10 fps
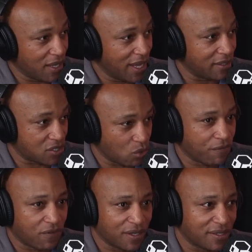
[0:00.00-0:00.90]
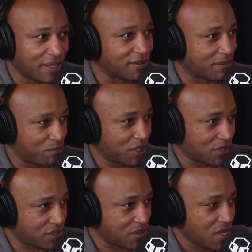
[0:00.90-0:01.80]
and so funny that
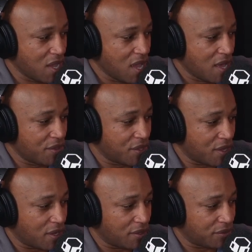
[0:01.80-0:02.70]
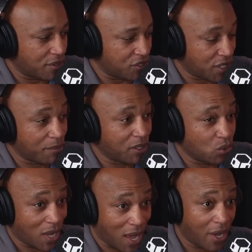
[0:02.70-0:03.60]
because the gentleman who
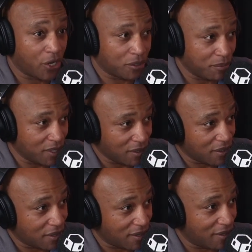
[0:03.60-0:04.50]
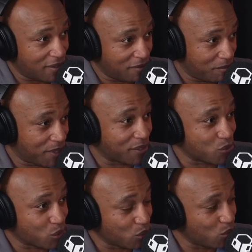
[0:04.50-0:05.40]
hired me, Pierre
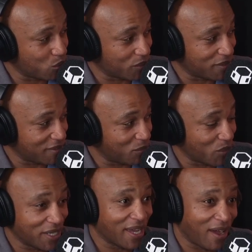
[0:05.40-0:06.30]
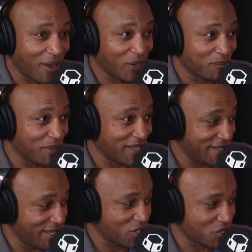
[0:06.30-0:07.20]
Duclos, when he hired me
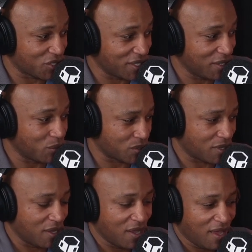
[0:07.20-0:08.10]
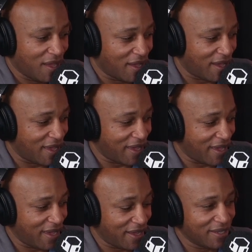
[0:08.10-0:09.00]
initially, he was
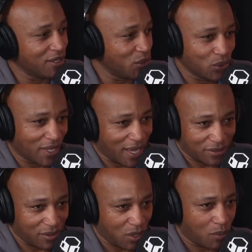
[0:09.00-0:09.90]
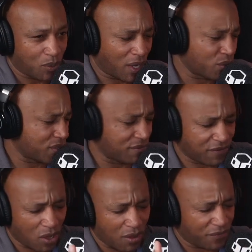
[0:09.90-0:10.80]
and he knew that, but I was
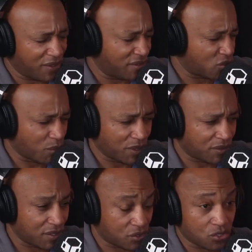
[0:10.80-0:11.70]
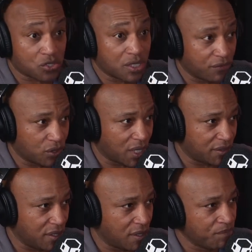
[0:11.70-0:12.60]
involved in so many things. Just to give you an
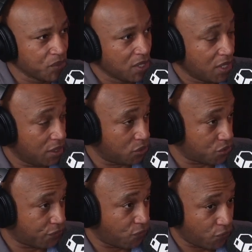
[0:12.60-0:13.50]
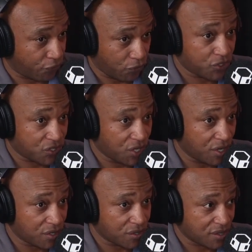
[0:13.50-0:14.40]
idea, in those first
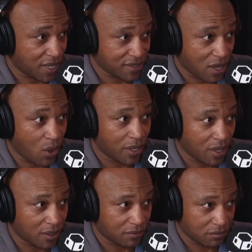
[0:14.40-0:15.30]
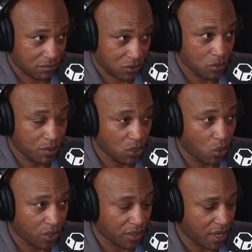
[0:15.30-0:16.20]
years, that's how I got to be
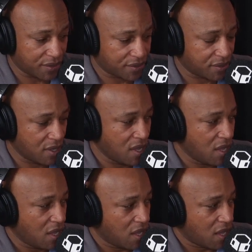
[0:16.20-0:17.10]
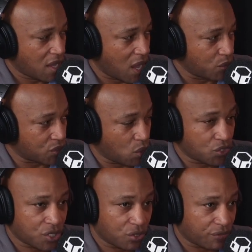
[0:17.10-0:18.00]
organized. I was
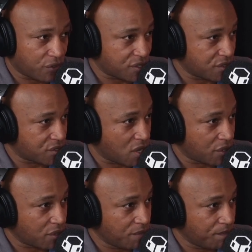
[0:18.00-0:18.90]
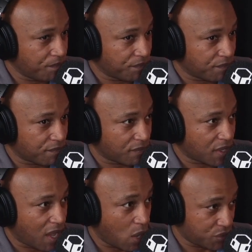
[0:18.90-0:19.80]
coaching university soccer,
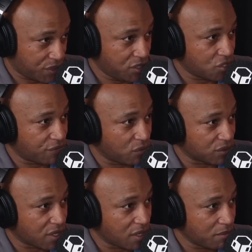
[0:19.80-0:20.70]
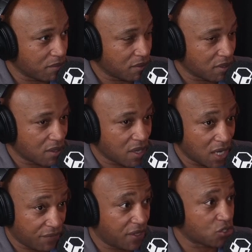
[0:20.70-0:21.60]
I was teaching full time, and
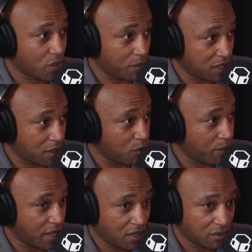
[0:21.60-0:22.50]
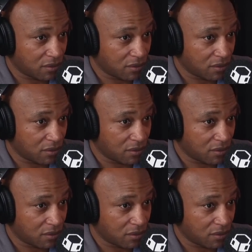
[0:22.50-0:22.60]
eventually I became a parent.